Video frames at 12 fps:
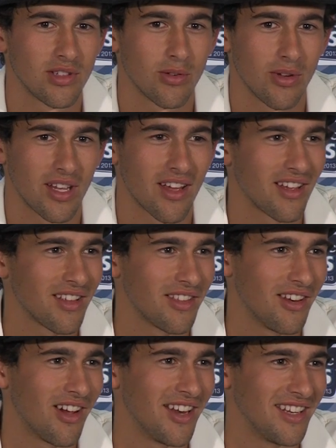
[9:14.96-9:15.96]
quicker
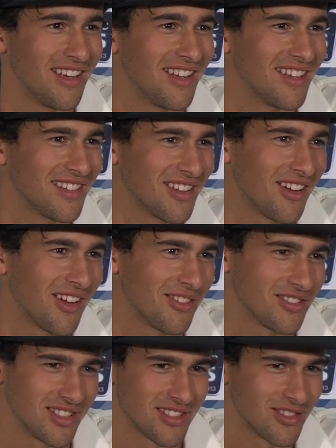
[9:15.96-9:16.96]
than I did. So I
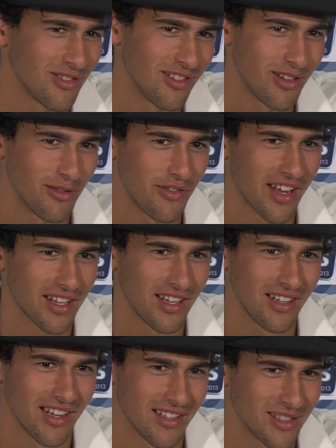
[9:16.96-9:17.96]
was this sort of little fat
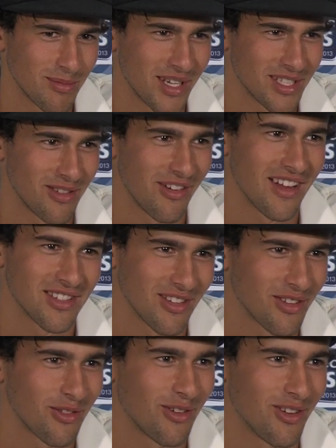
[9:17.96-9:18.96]
kid getting smashed around. So
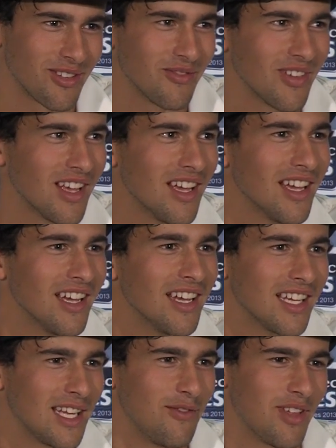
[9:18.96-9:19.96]
I thought
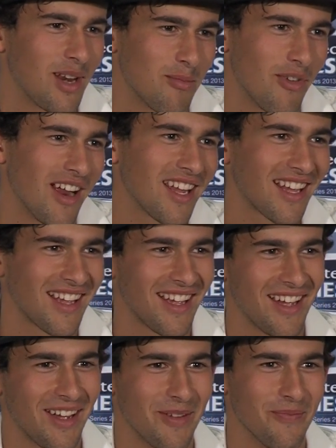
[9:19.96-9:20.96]
I'd give that a break.
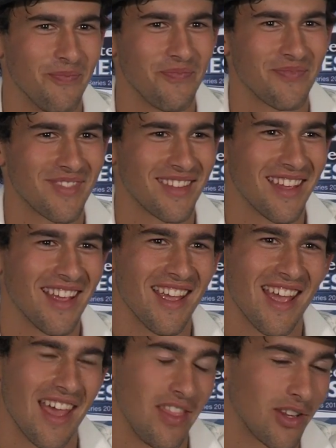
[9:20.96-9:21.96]
Um,
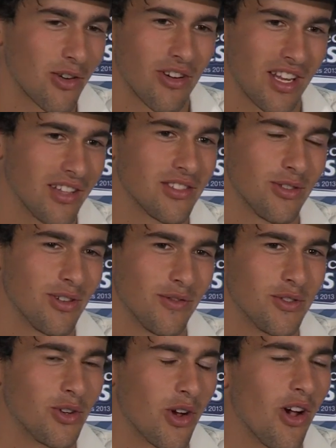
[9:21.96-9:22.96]
and then cricket sort
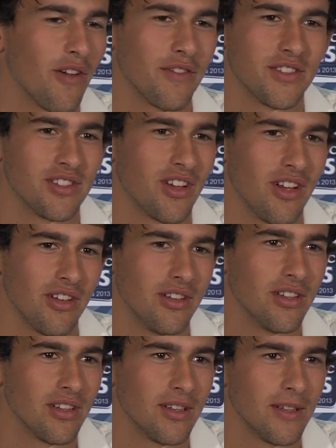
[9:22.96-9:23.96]
of took off. So